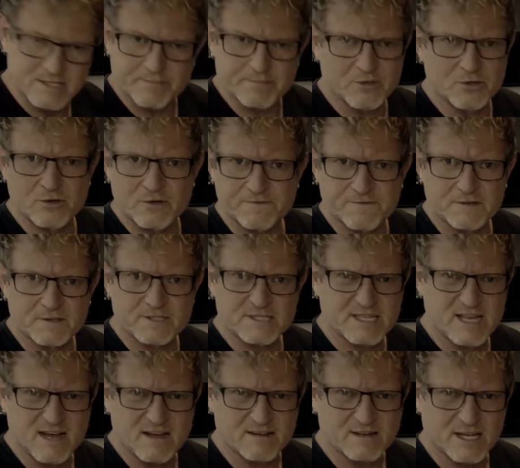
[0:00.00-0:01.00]
a beautiful
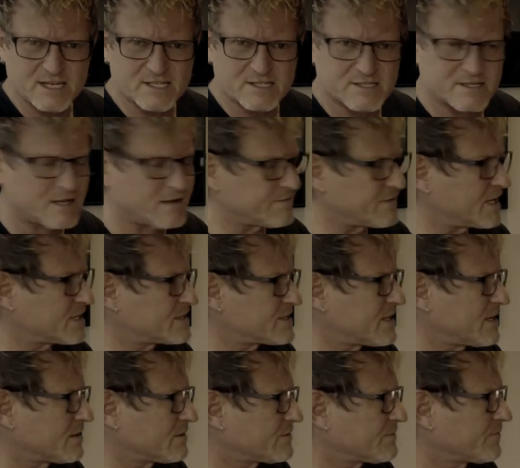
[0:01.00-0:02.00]
sound. I just love that
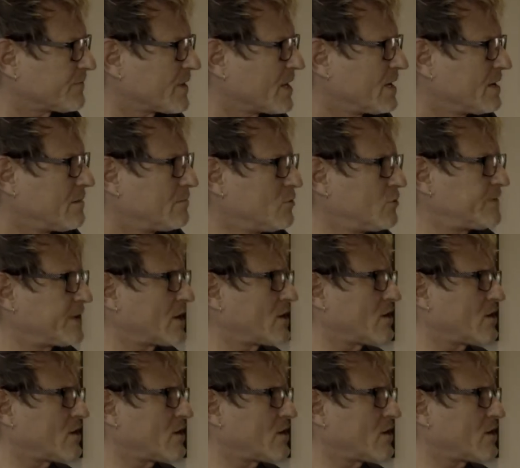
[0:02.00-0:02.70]
sound. Moving